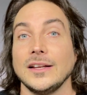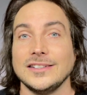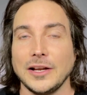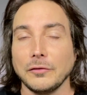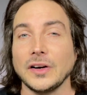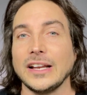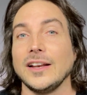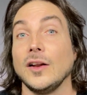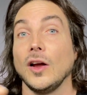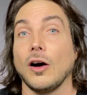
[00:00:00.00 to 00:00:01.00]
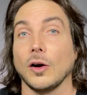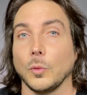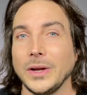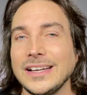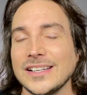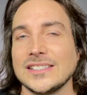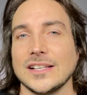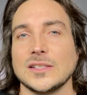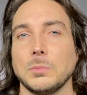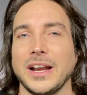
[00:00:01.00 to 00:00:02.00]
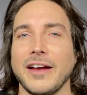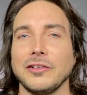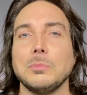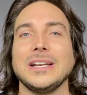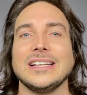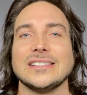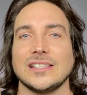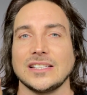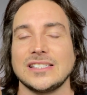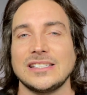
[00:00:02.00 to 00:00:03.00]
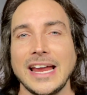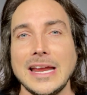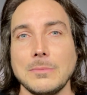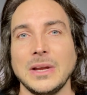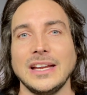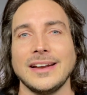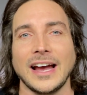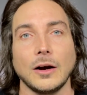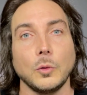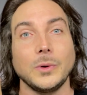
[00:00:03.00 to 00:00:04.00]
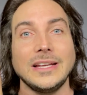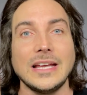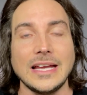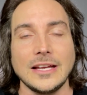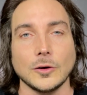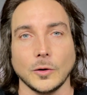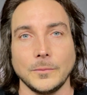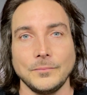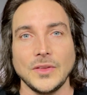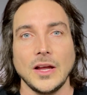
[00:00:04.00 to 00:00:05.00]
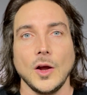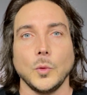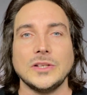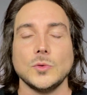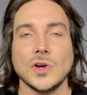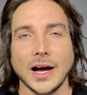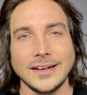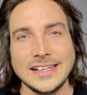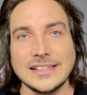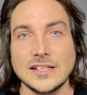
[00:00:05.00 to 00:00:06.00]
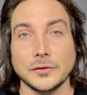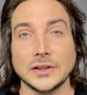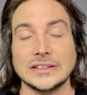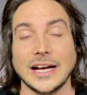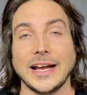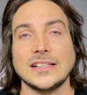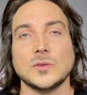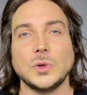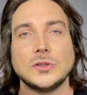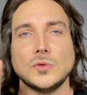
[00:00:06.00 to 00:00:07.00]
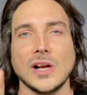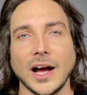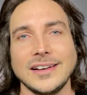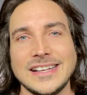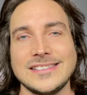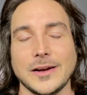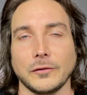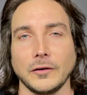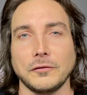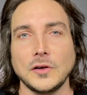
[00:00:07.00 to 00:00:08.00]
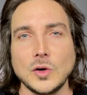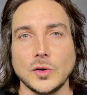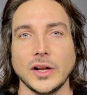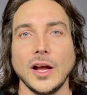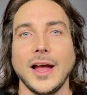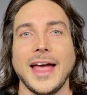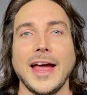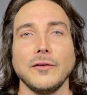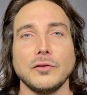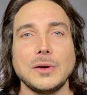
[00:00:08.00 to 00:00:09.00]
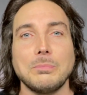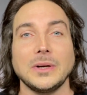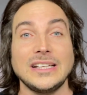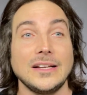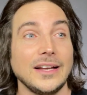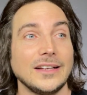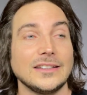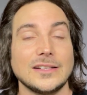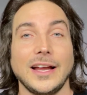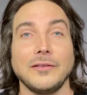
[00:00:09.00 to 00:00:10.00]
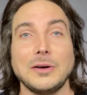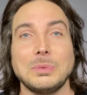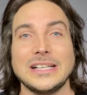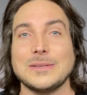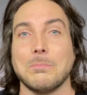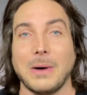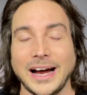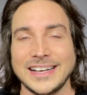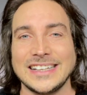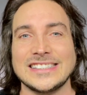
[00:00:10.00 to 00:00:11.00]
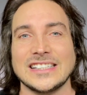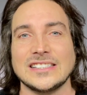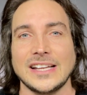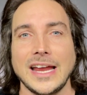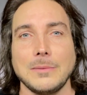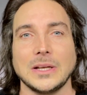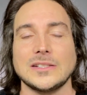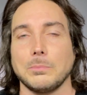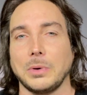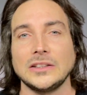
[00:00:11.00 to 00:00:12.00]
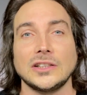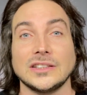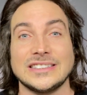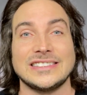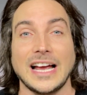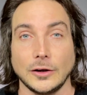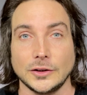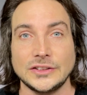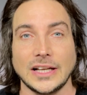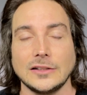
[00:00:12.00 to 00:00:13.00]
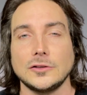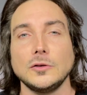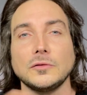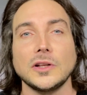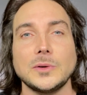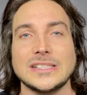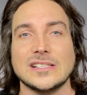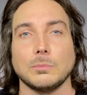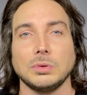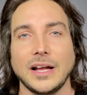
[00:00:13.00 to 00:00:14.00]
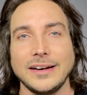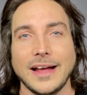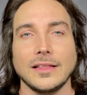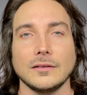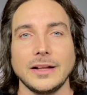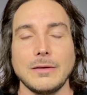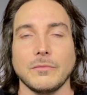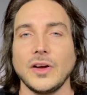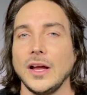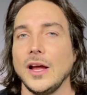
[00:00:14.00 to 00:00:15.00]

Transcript: different in our weaknesses, but everybody is the same in how we heal. We do not need different diets. We do not need different food. Everybody, everybody's body is the same. It's a bunch of cells and two fluids, the blood and the lymph.